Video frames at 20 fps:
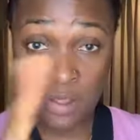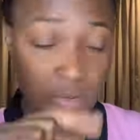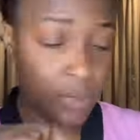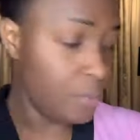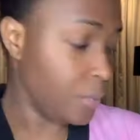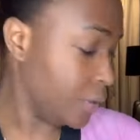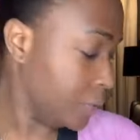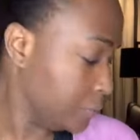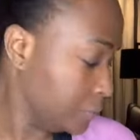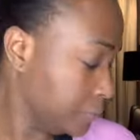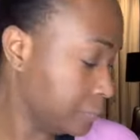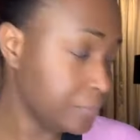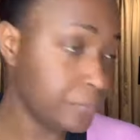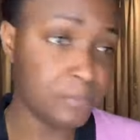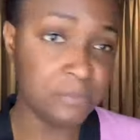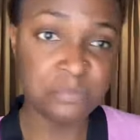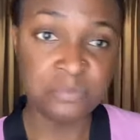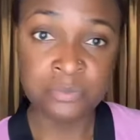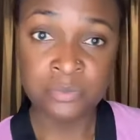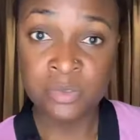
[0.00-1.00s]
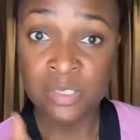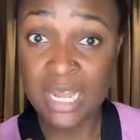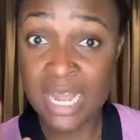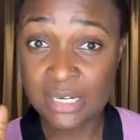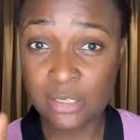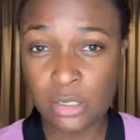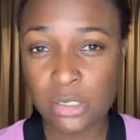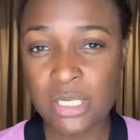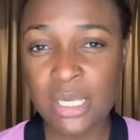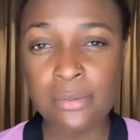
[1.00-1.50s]
Anyway,
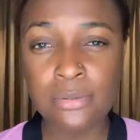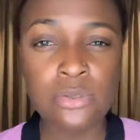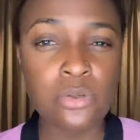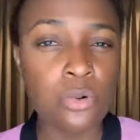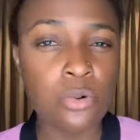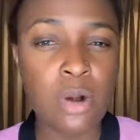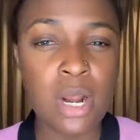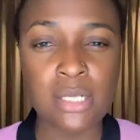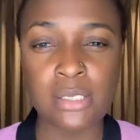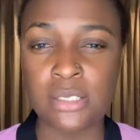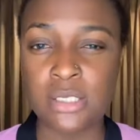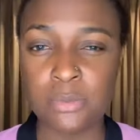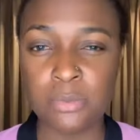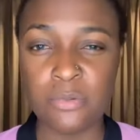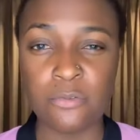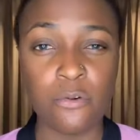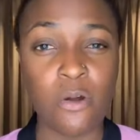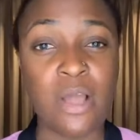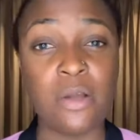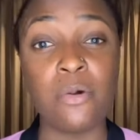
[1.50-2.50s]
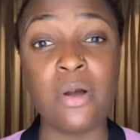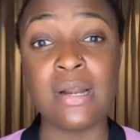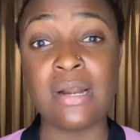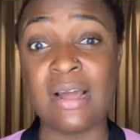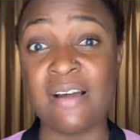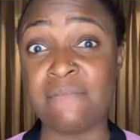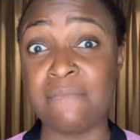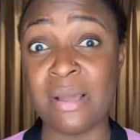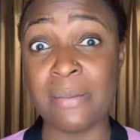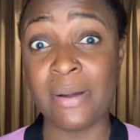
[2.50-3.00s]
I just came to rant before I go
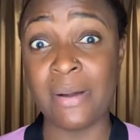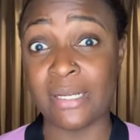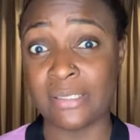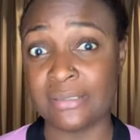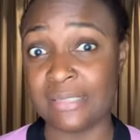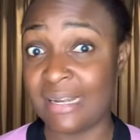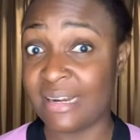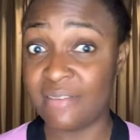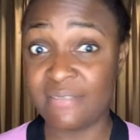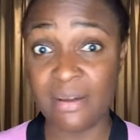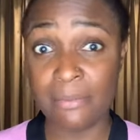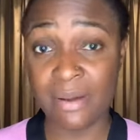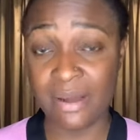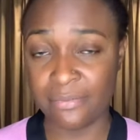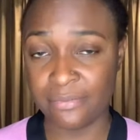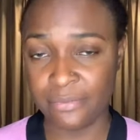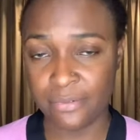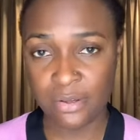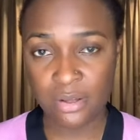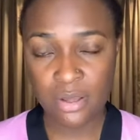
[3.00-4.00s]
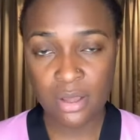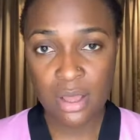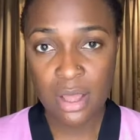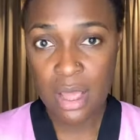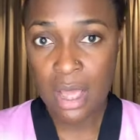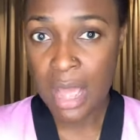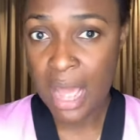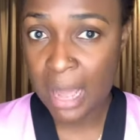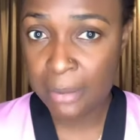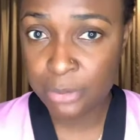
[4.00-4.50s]
and have my bath. I never bath.
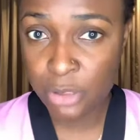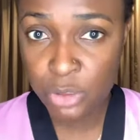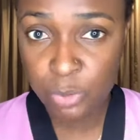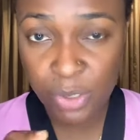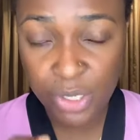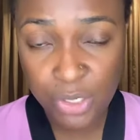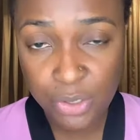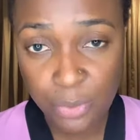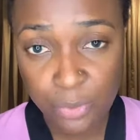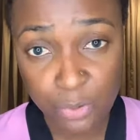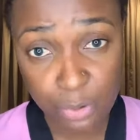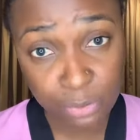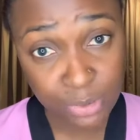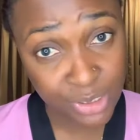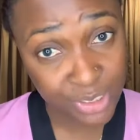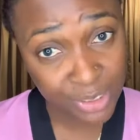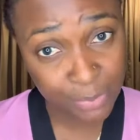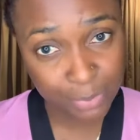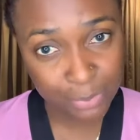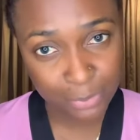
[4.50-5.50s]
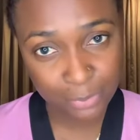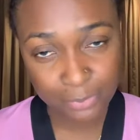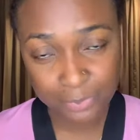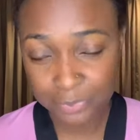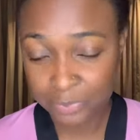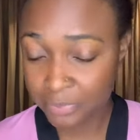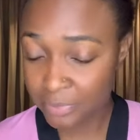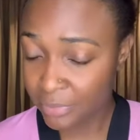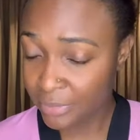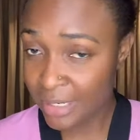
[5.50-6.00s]
I'm just waking up from sleep.
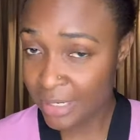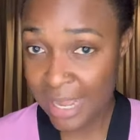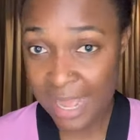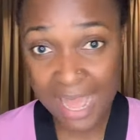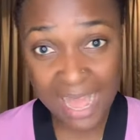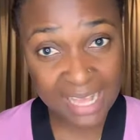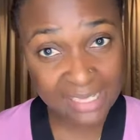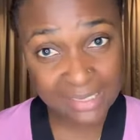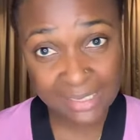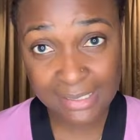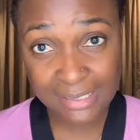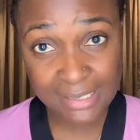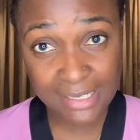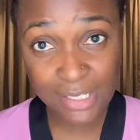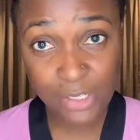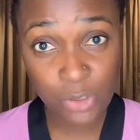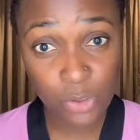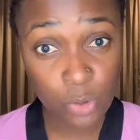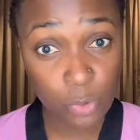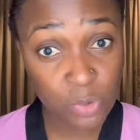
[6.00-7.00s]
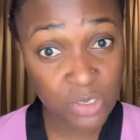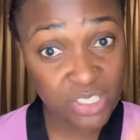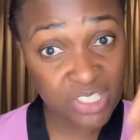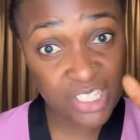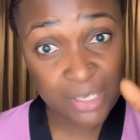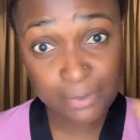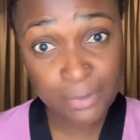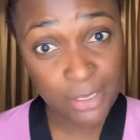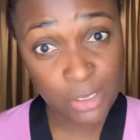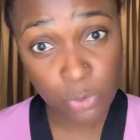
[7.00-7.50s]
As a CEO, we
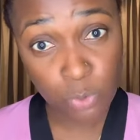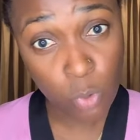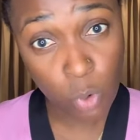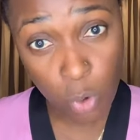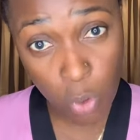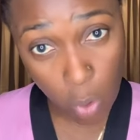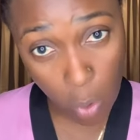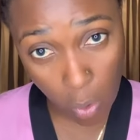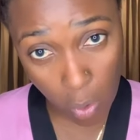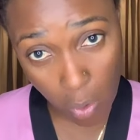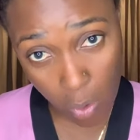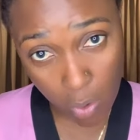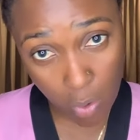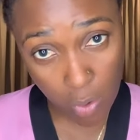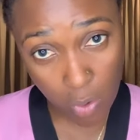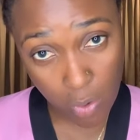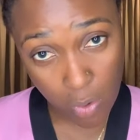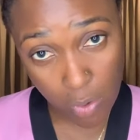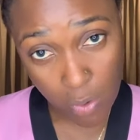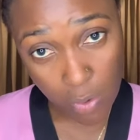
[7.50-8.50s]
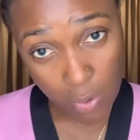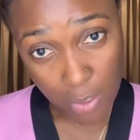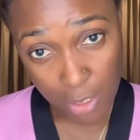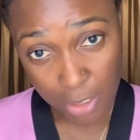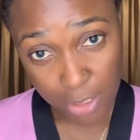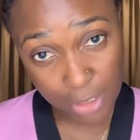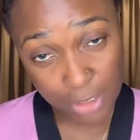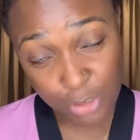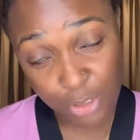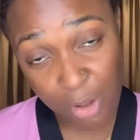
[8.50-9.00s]
sleep at 2 o'clock.
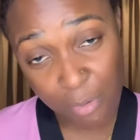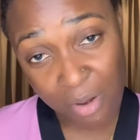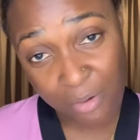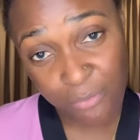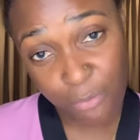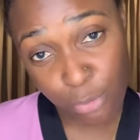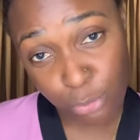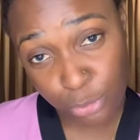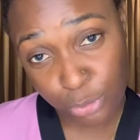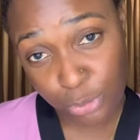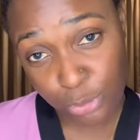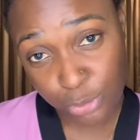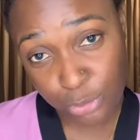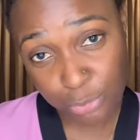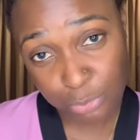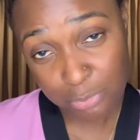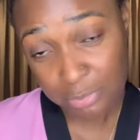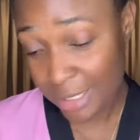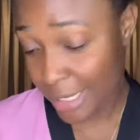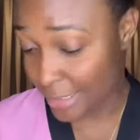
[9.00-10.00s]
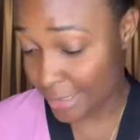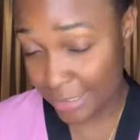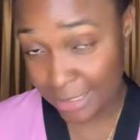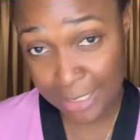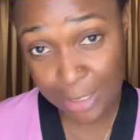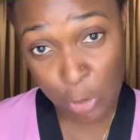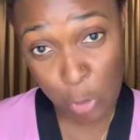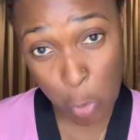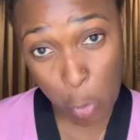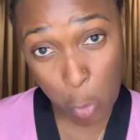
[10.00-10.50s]
It's not our fault. Now,
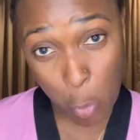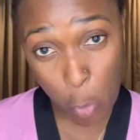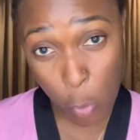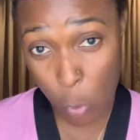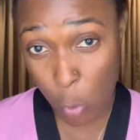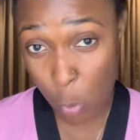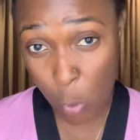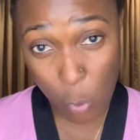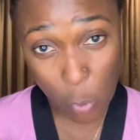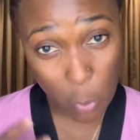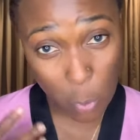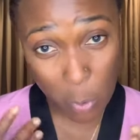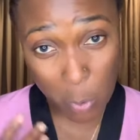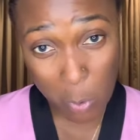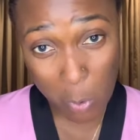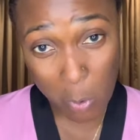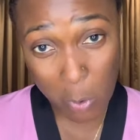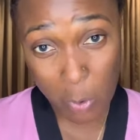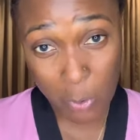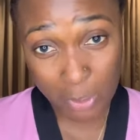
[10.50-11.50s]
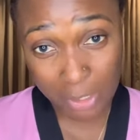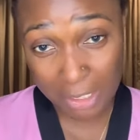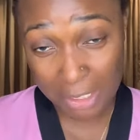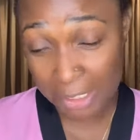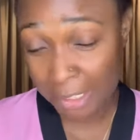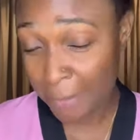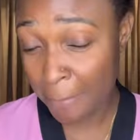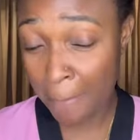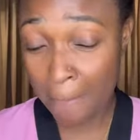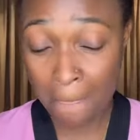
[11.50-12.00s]
CEO,
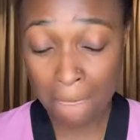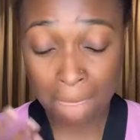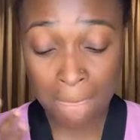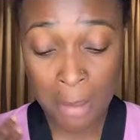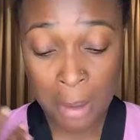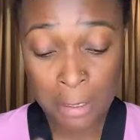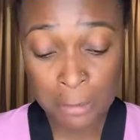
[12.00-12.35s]
Kimi.